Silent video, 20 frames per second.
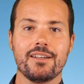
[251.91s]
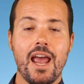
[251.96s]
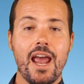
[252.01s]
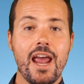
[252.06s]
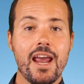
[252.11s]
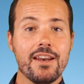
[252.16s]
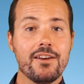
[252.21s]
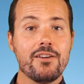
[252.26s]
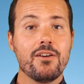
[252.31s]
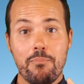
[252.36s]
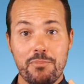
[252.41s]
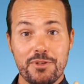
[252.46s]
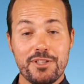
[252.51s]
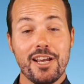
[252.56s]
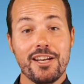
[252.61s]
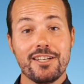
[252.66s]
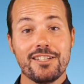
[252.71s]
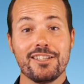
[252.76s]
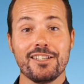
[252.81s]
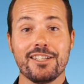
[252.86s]
and
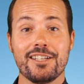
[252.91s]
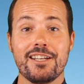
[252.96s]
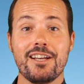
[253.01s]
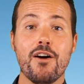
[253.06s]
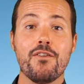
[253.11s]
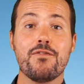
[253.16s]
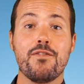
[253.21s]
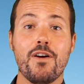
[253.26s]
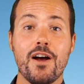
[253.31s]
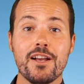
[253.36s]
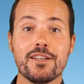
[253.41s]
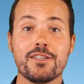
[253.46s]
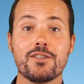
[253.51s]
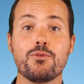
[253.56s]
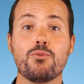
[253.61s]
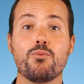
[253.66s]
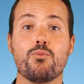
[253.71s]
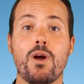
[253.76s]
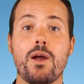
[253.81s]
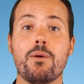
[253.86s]
potentially a faster
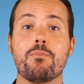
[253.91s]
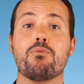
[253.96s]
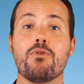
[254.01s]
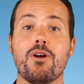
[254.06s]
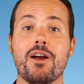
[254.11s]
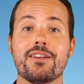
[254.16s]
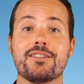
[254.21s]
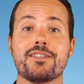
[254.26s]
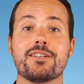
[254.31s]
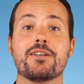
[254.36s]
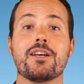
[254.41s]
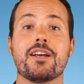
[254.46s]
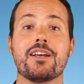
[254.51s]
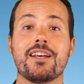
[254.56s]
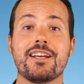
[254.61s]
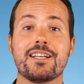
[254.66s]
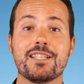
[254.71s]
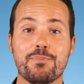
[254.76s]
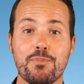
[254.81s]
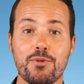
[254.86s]
web browsing
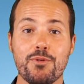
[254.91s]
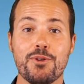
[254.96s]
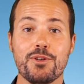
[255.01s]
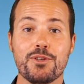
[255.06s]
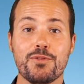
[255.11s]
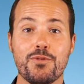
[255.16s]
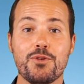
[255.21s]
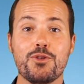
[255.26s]
experience for